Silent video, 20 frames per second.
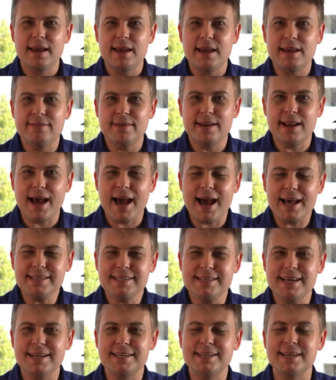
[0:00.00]
If an
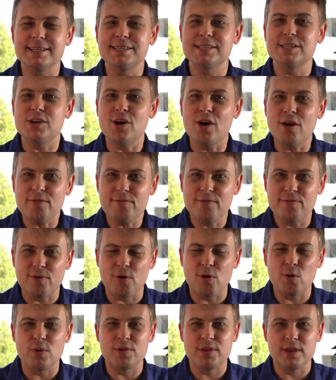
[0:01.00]
asset does not
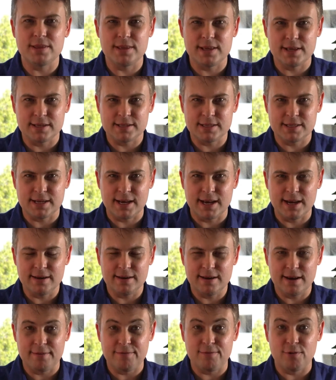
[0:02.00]
fall within the estate
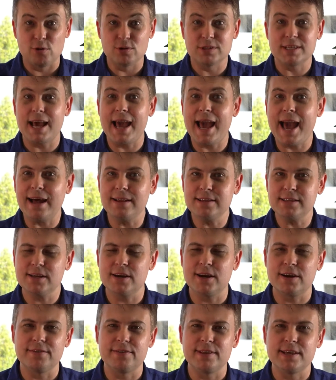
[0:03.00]
and falls
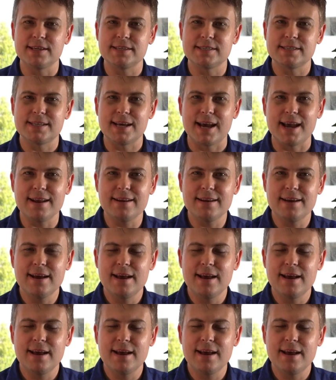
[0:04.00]
outside of the estate,